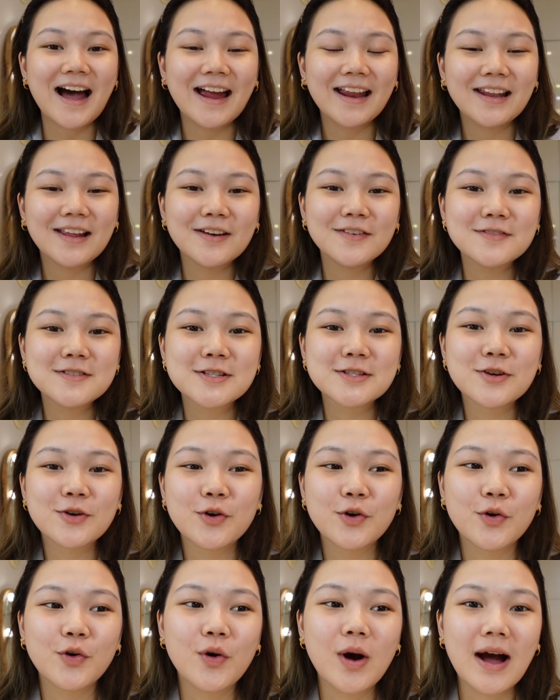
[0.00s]
Hi love,
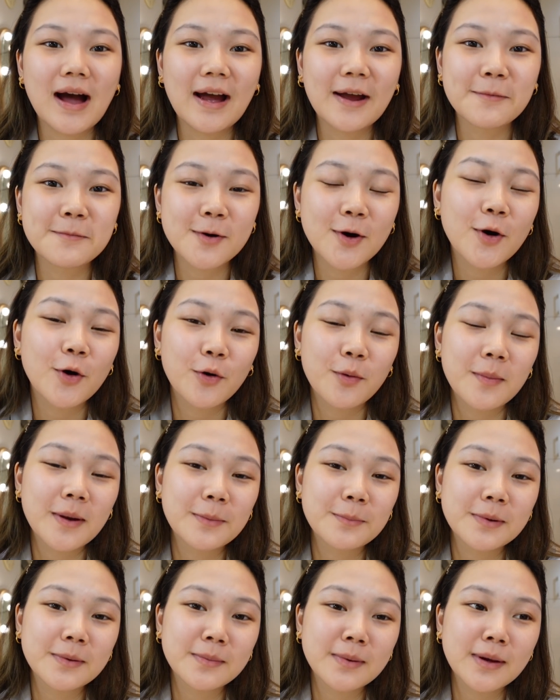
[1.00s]
so I'm home.
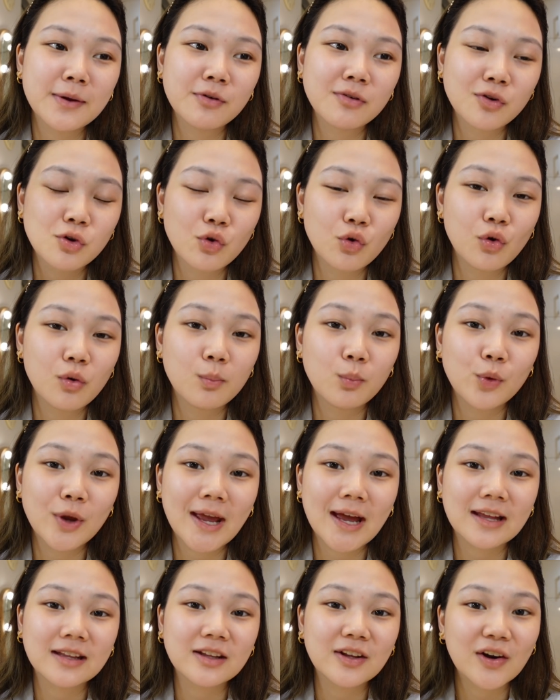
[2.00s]
I'm in my room. We
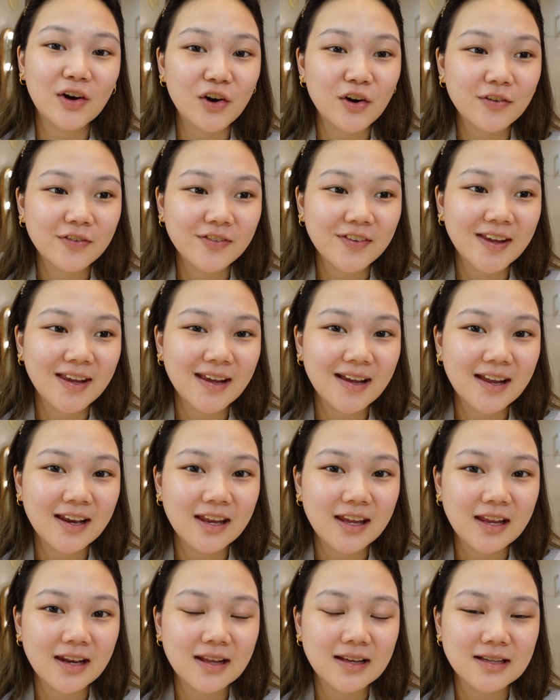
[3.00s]
had coffee
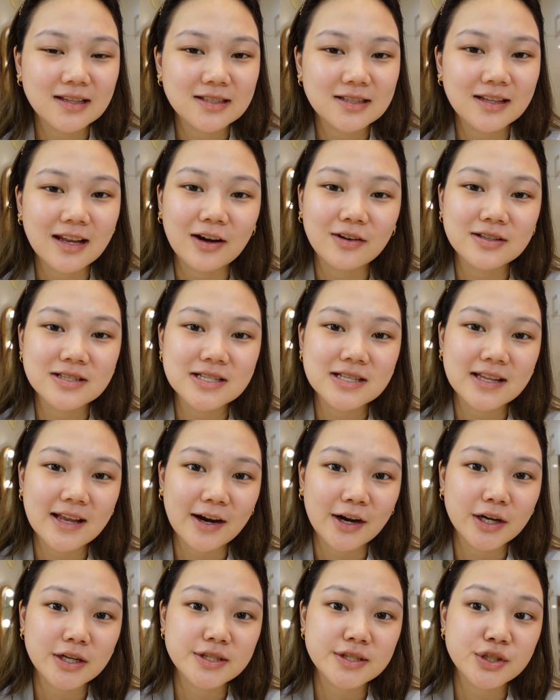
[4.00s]
kanina
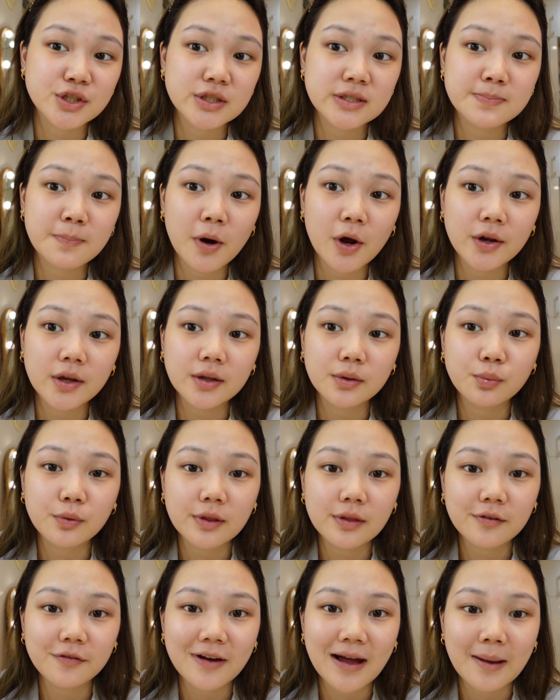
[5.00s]
downstairs. Just bonded
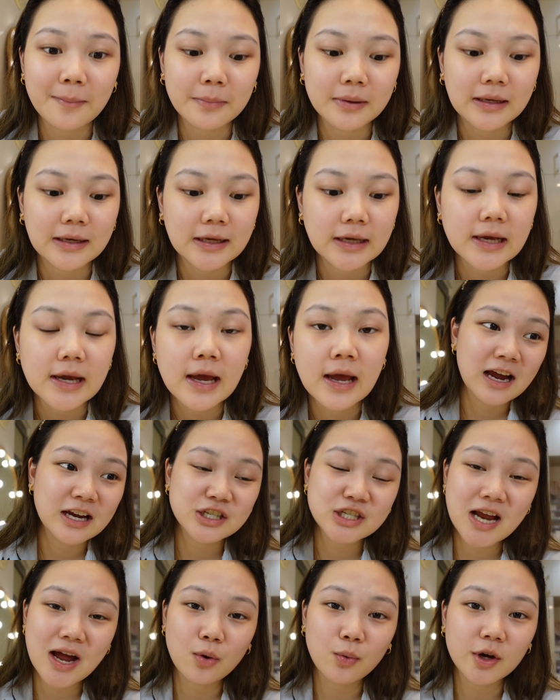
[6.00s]
with the family. I
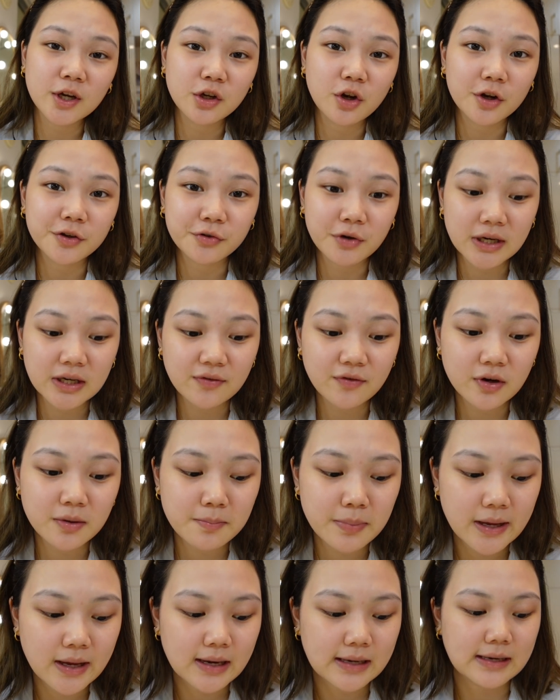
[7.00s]
showered, got ready for
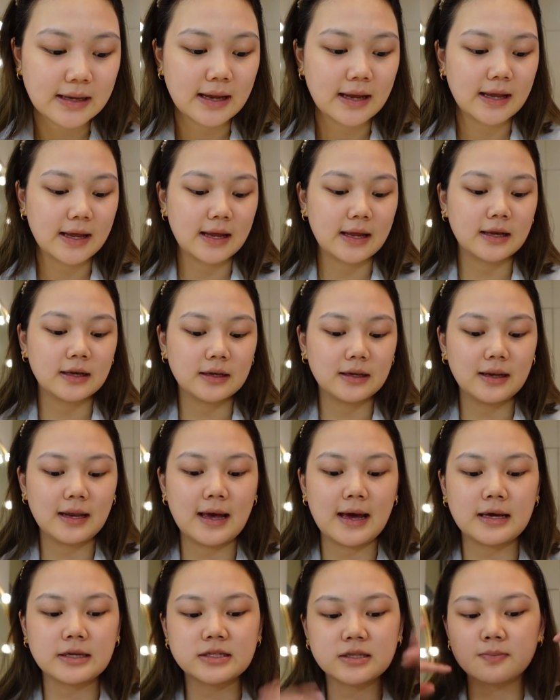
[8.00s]
bed. And
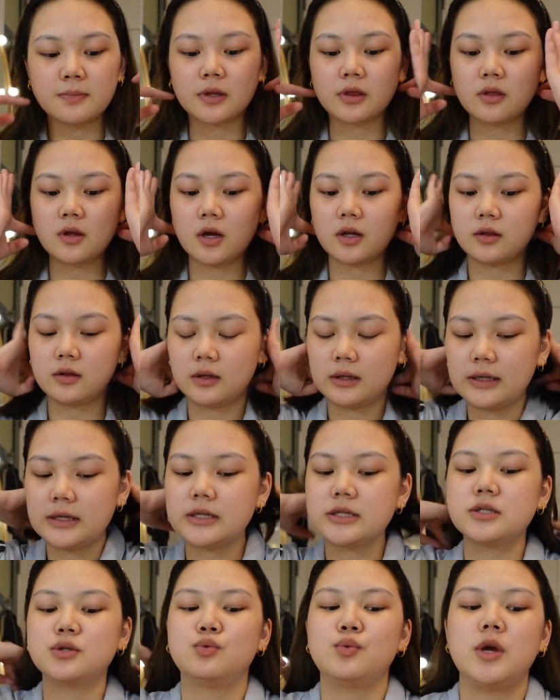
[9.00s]
last but not the
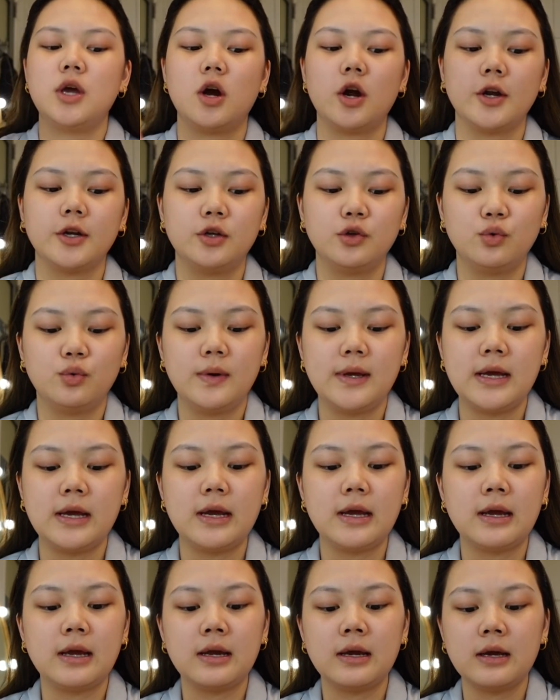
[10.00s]
least, we are
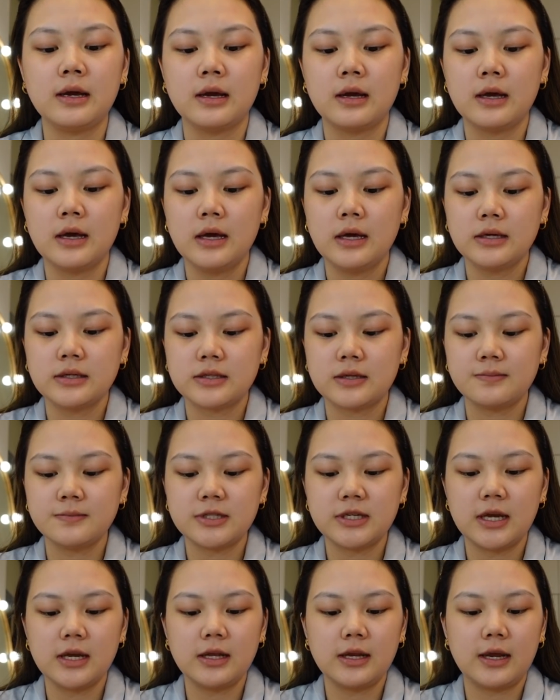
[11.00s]
doing some
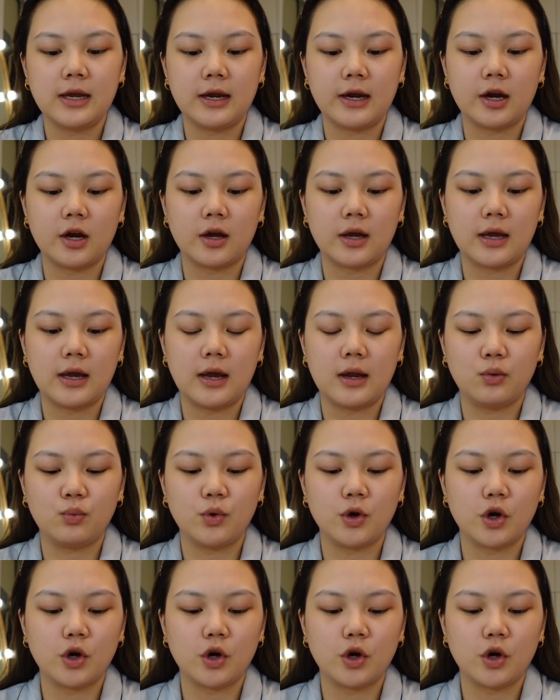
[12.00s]
skincare again.